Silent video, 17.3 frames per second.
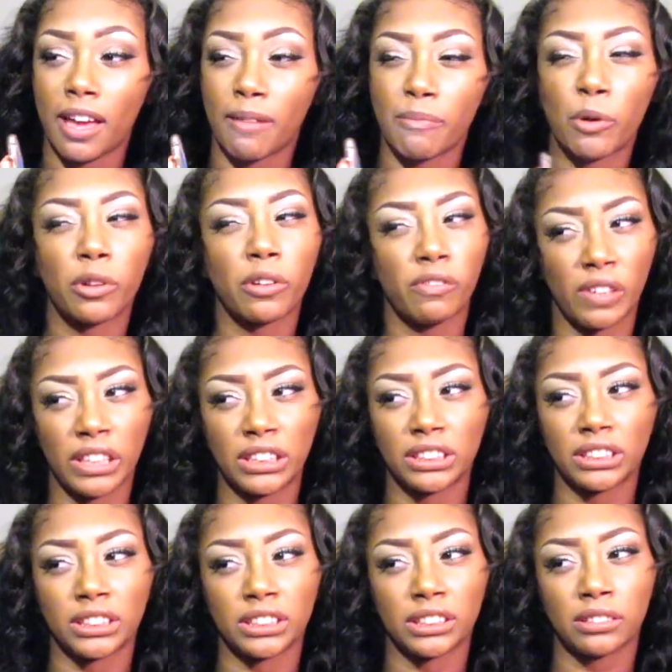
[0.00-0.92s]

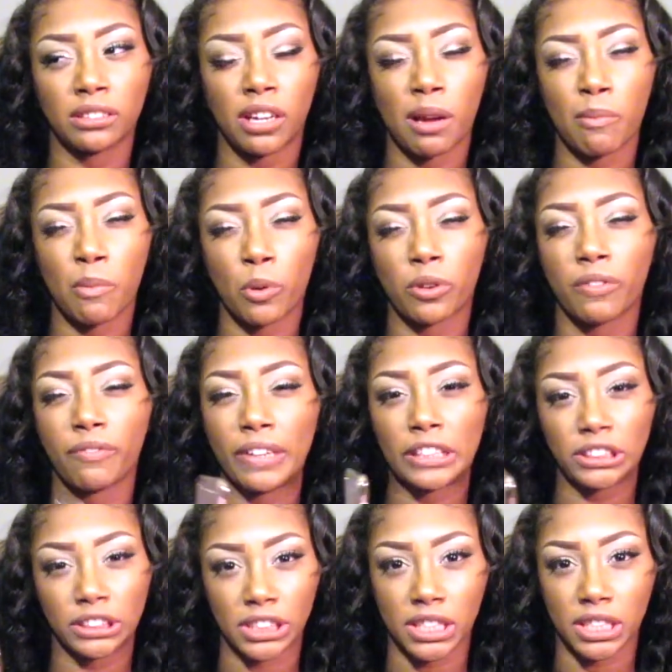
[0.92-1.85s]
I'm
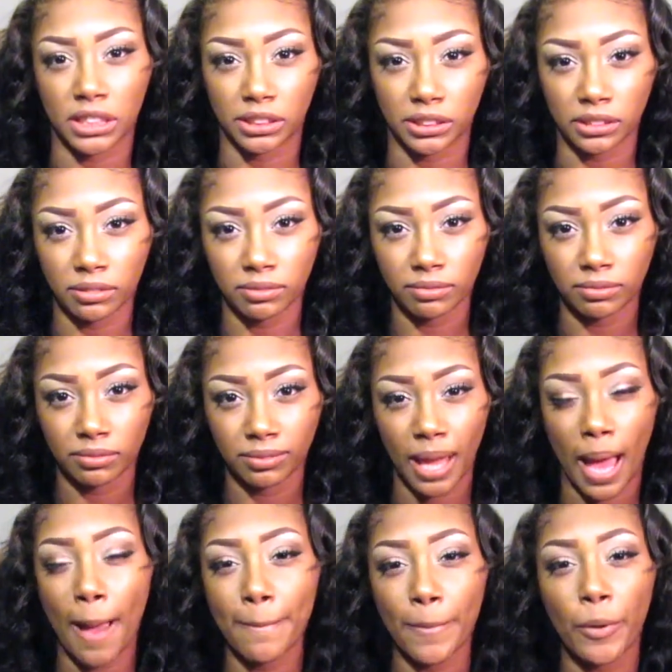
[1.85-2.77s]

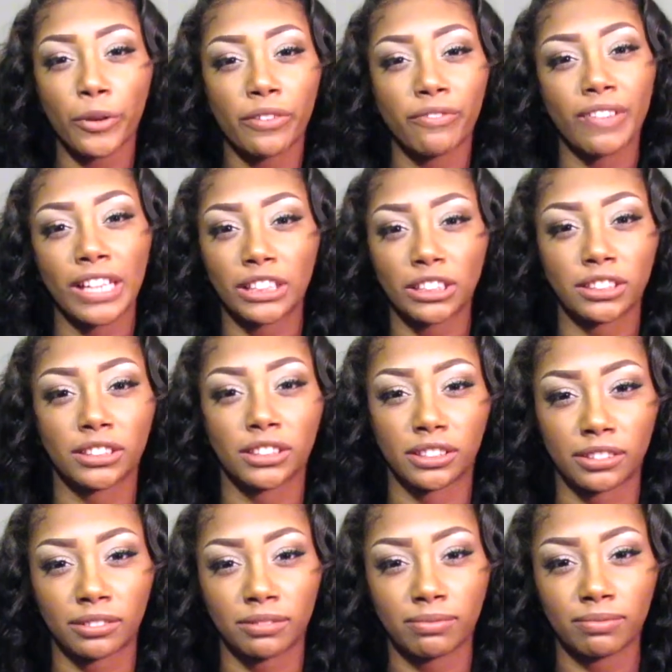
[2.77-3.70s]

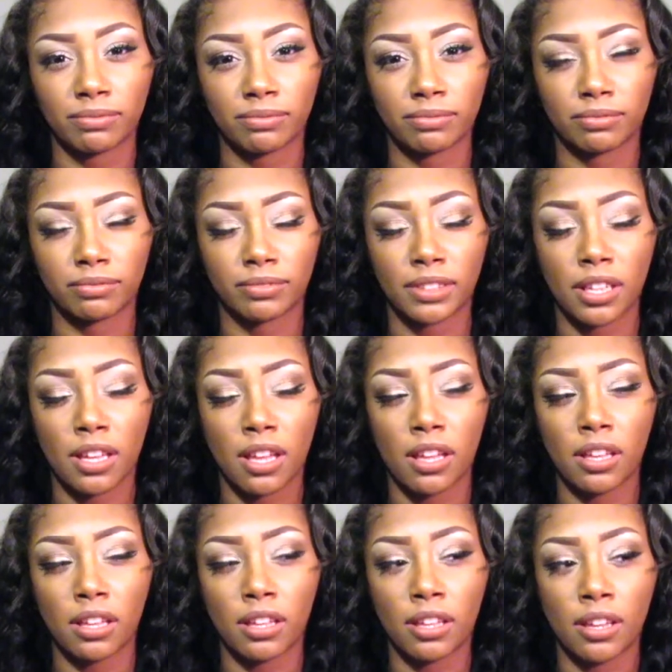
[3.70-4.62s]
motivational.
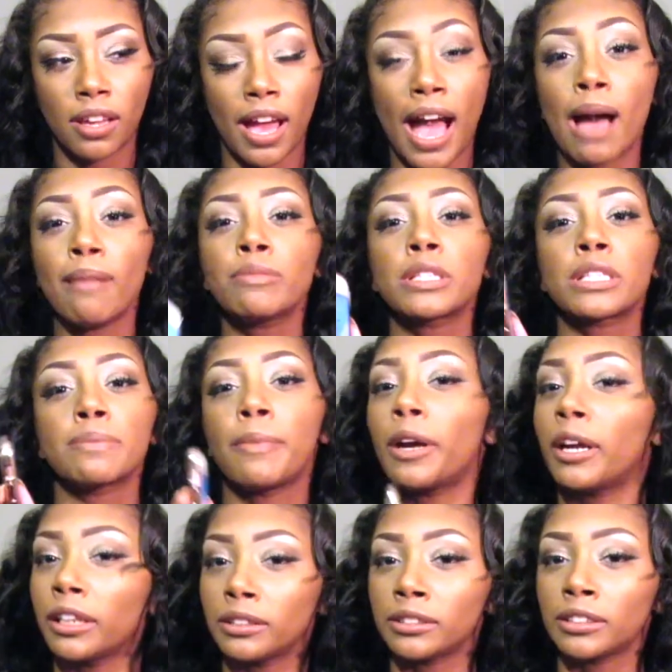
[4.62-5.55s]
I'm
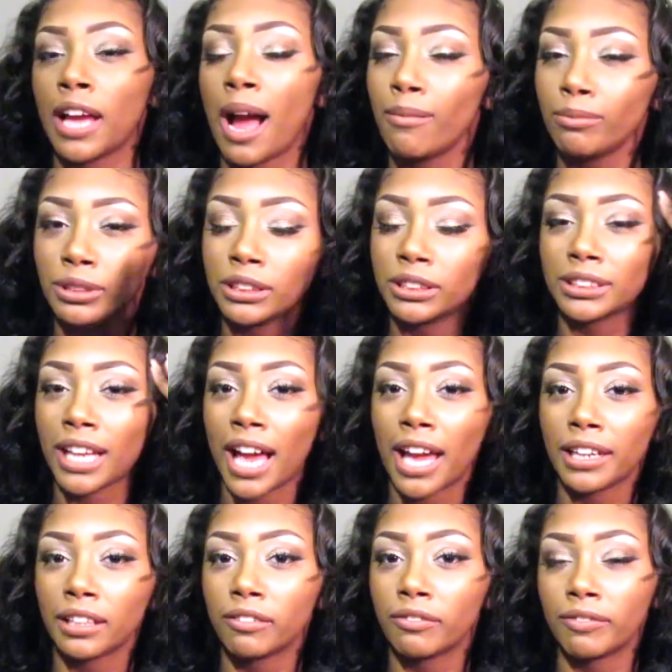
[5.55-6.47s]
smart. I'm just
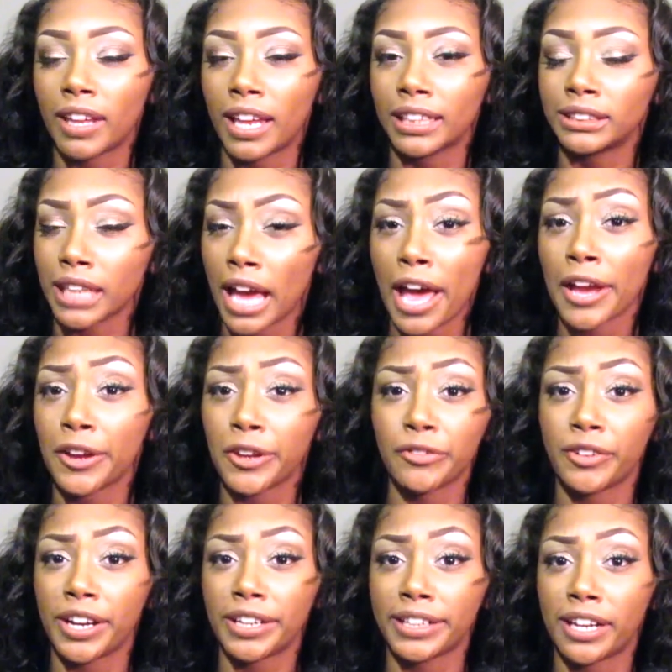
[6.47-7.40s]
kind of like
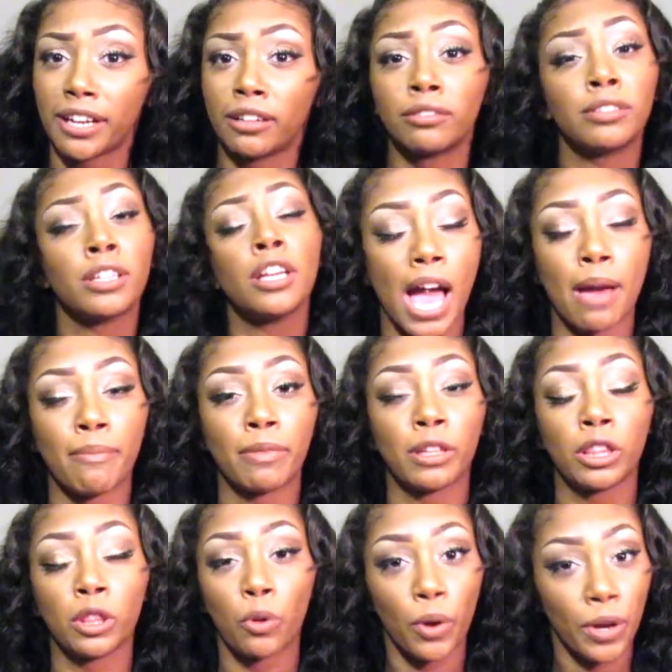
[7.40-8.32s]
tired right now. I'm
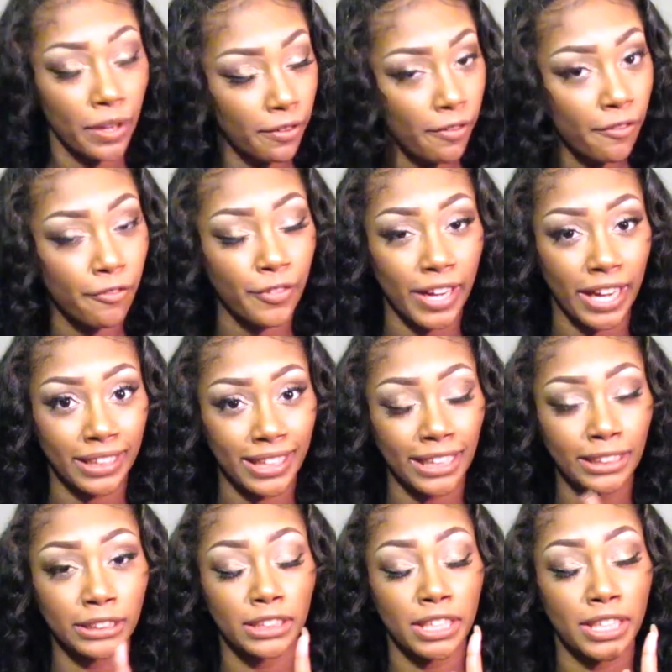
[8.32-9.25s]
a loyal friend.
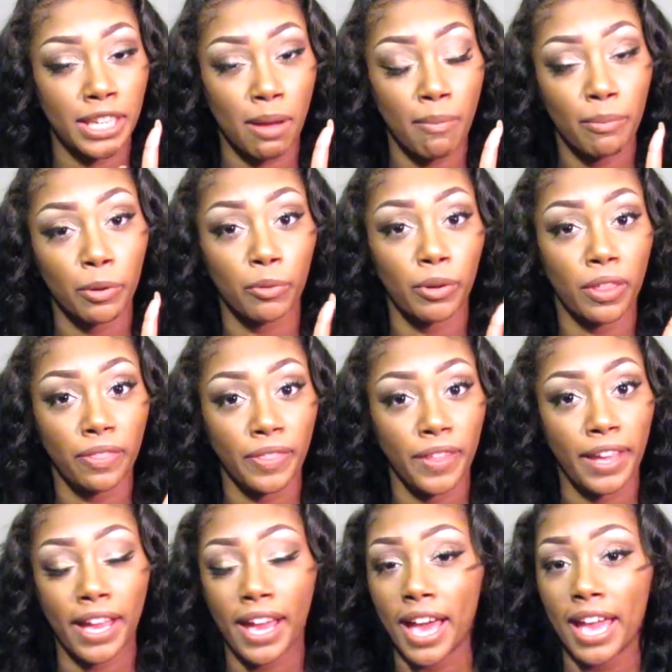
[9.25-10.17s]
That's the #1
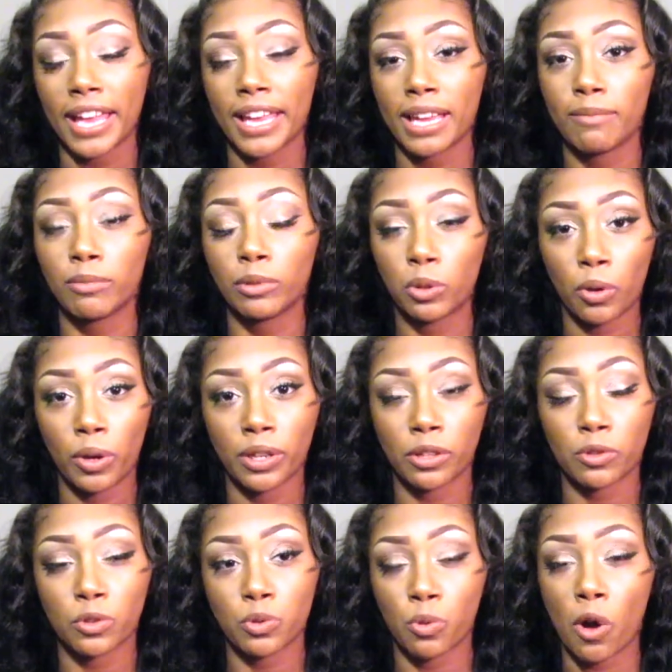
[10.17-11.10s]
thing. I am
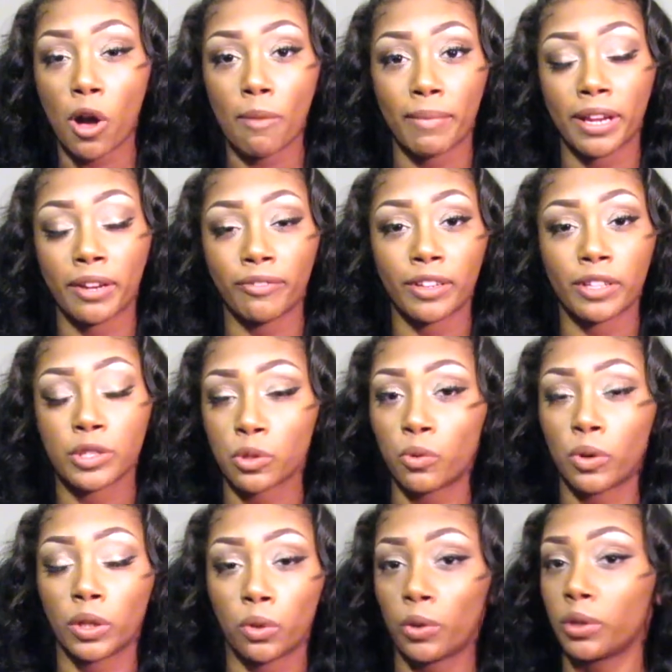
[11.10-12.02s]
loyal to all my friends
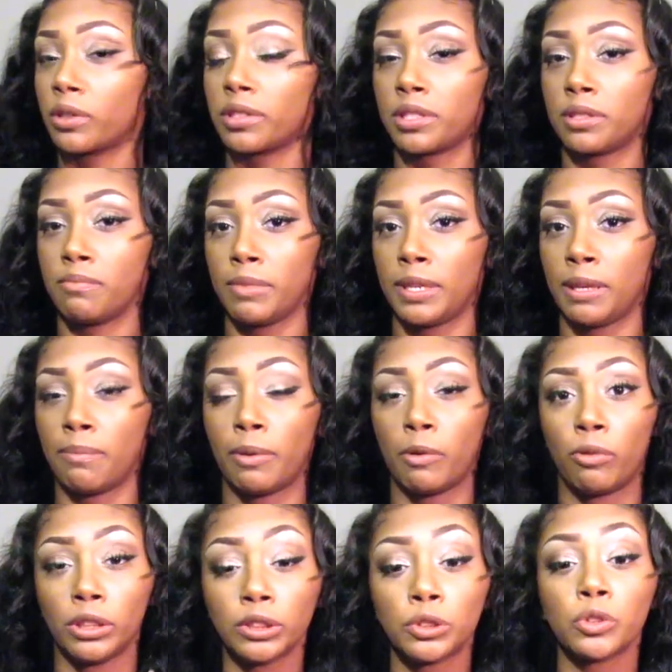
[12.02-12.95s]
who are loyal to me.
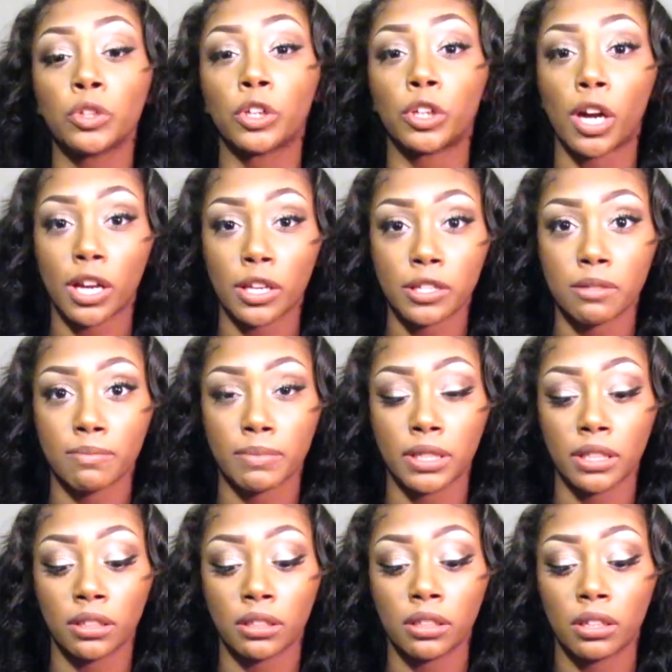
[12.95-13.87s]
But once you cross
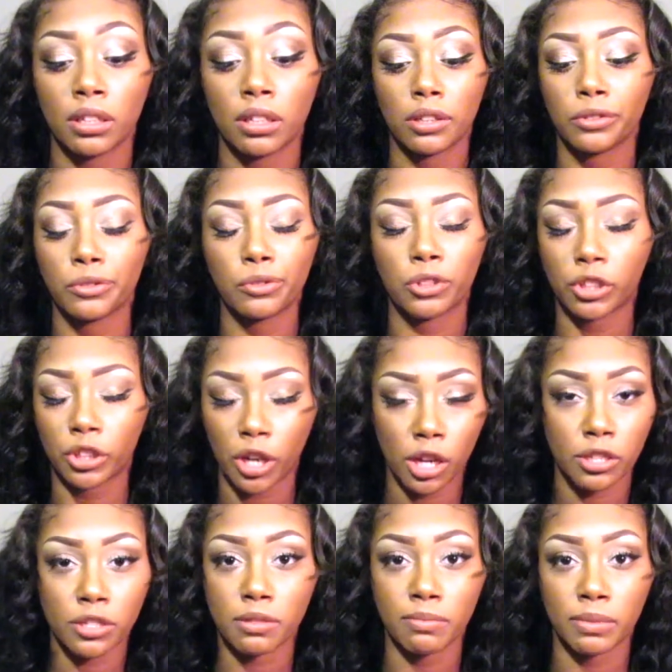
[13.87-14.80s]
me,
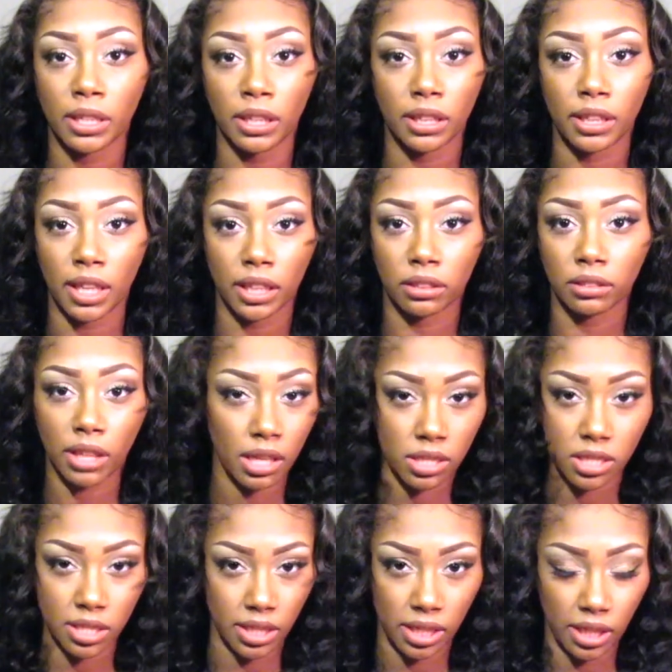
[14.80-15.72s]
like,
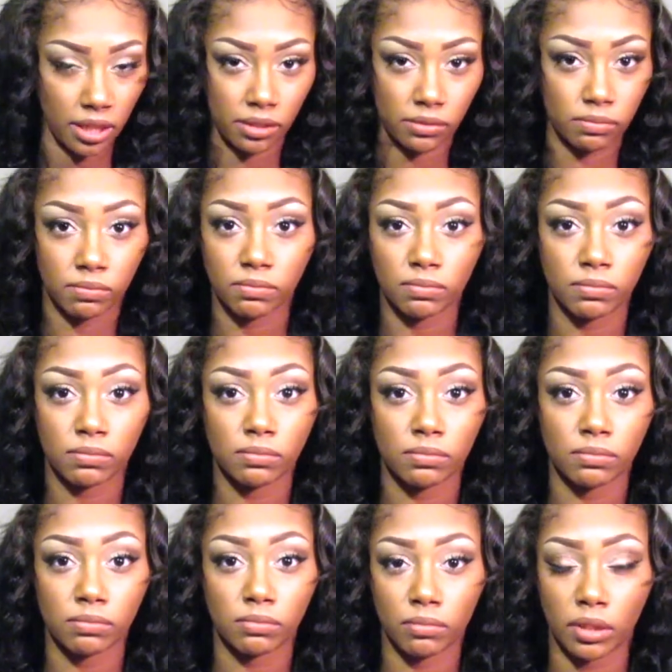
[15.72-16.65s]
that's it.
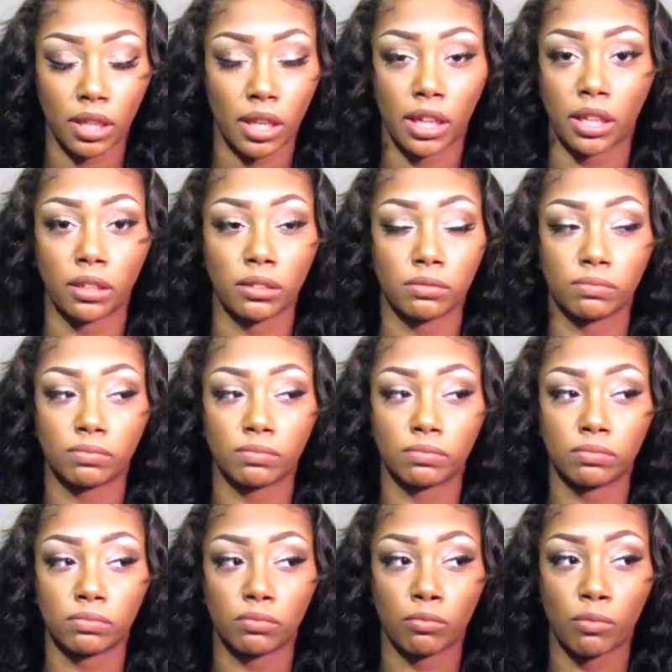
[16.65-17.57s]
Like,
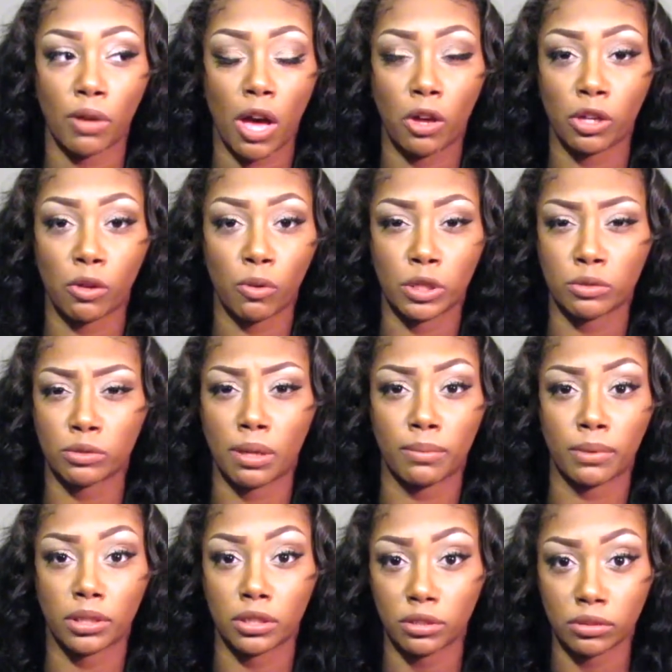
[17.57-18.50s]
I don't know what you
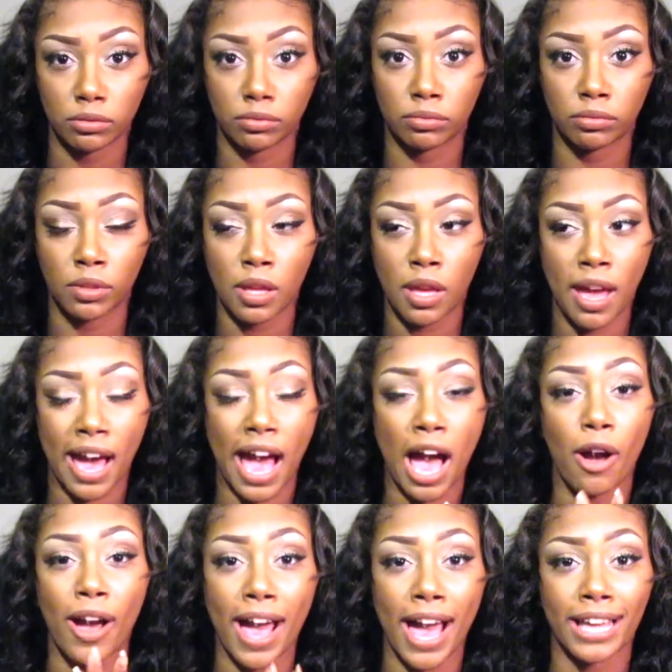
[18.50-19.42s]
want me to do.
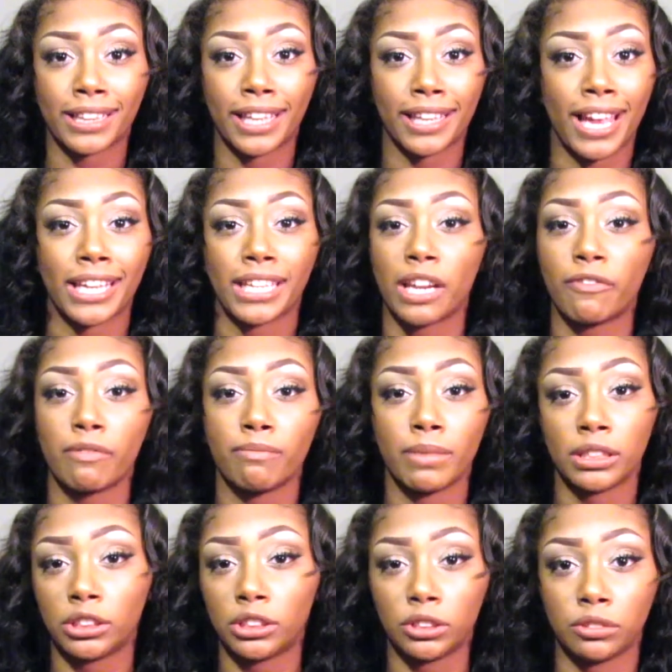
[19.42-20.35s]
I'll act like I never
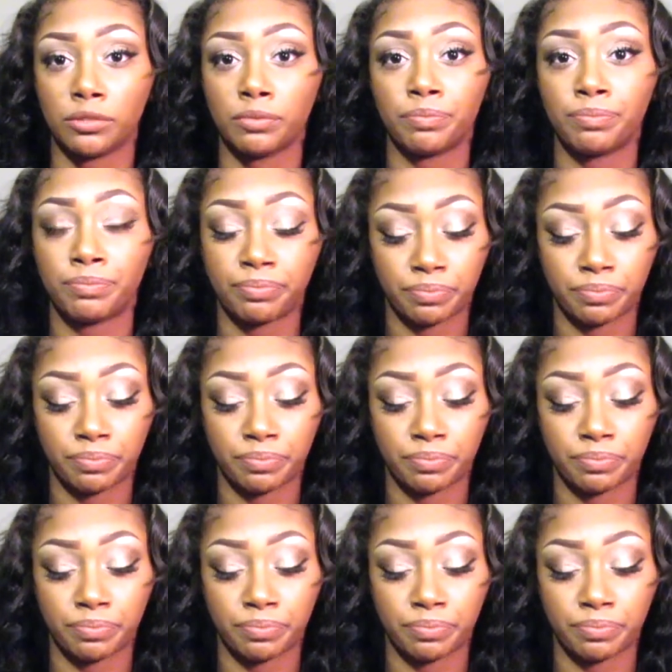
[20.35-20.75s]
met you.